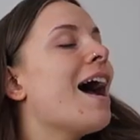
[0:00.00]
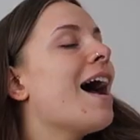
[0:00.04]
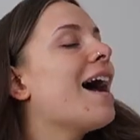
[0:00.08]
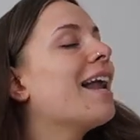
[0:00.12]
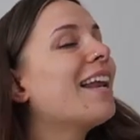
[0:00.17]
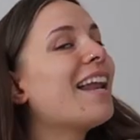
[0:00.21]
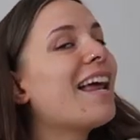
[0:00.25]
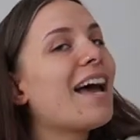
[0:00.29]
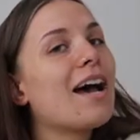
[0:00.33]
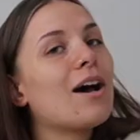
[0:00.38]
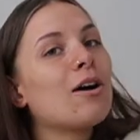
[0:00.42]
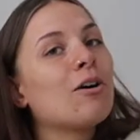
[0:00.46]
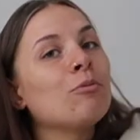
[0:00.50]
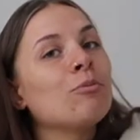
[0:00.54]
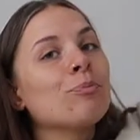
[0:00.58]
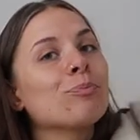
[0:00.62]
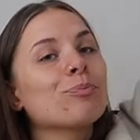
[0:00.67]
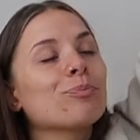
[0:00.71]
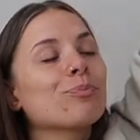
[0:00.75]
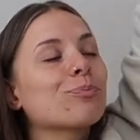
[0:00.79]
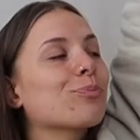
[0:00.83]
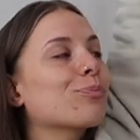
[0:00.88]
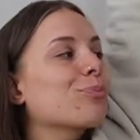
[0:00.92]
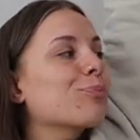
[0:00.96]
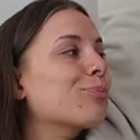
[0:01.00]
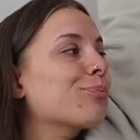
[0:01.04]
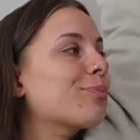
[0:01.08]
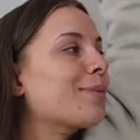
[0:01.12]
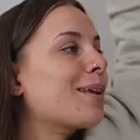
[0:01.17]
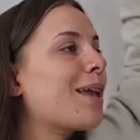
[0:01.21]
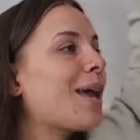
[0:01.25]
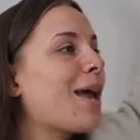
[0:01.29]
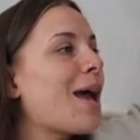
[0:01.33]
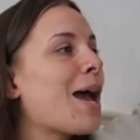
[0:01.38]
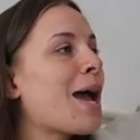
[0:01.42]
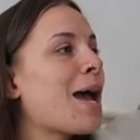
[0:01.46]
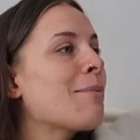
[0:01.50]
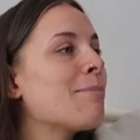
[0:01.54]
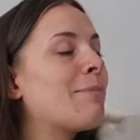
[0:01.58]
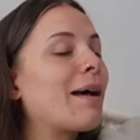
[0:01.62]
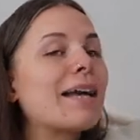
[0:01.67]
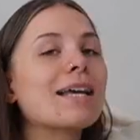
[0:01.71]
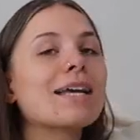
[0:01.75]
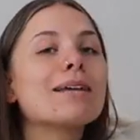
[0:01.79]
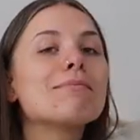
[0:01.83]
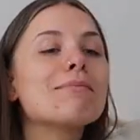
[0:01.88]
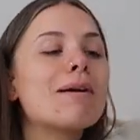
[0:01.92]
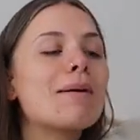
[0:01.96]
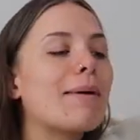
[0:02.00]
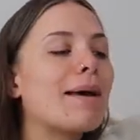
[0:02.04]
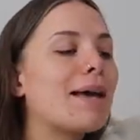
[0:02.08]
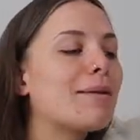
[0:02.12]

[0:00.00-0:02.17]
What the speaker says: and now I'm back in my